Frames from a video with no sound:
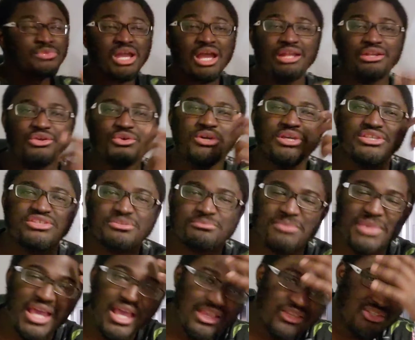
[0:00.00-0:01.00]
I know his
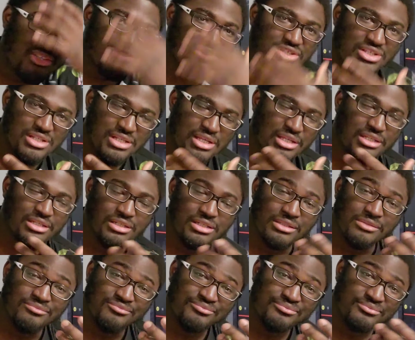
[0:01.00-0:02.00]
mask is like
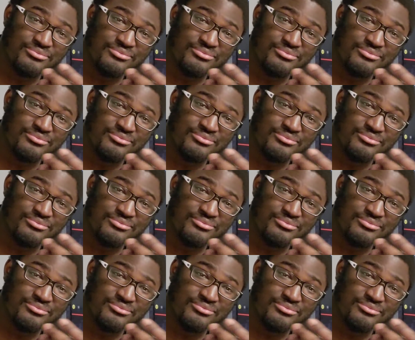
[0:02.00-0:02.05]
a